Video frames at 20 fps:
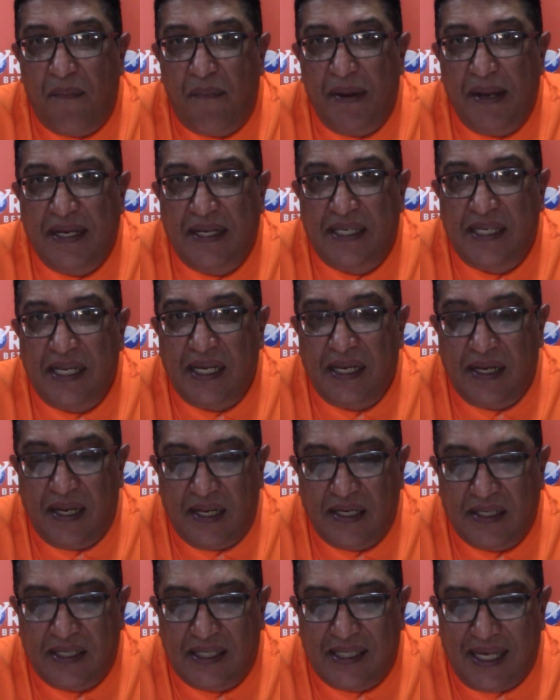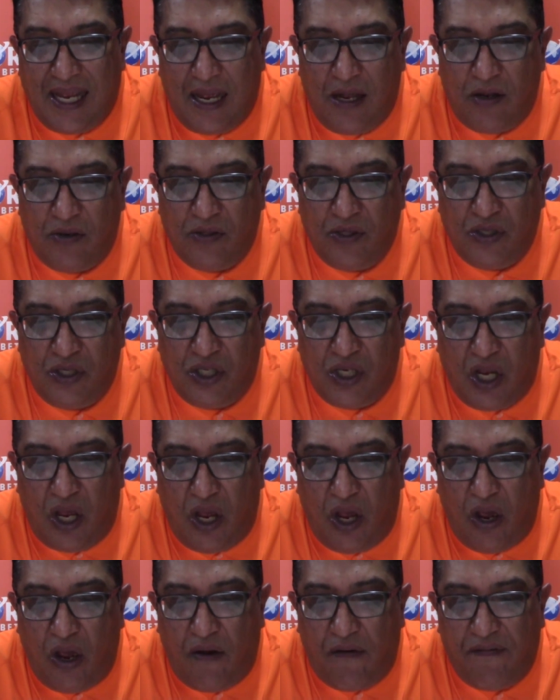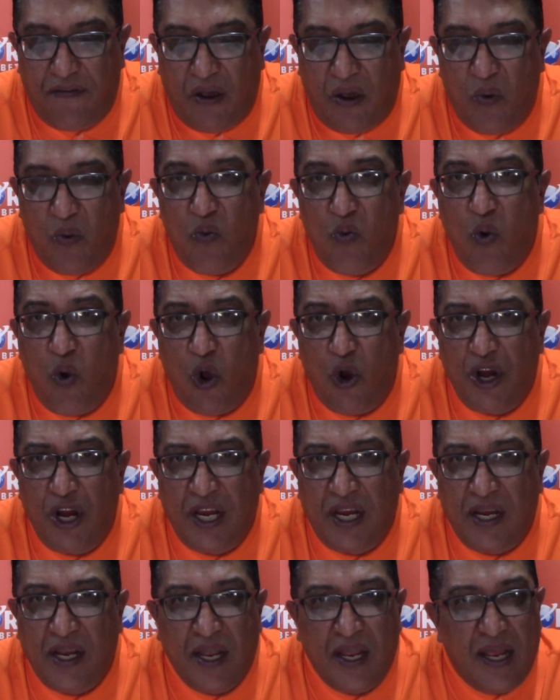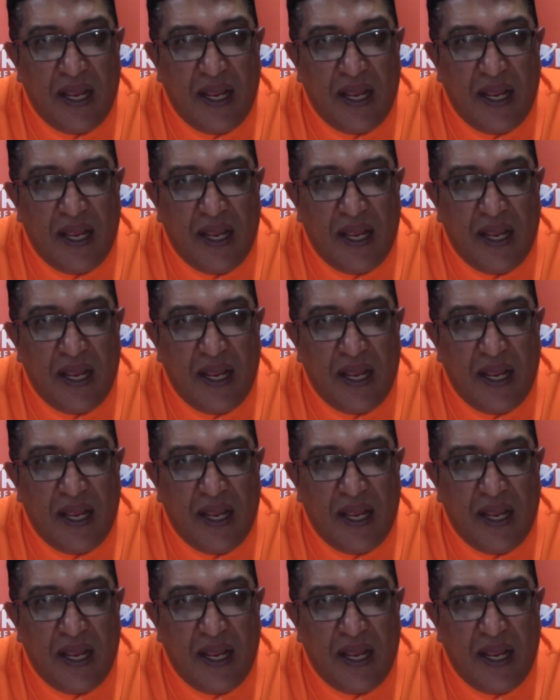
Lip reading: beating Sounds of Warning.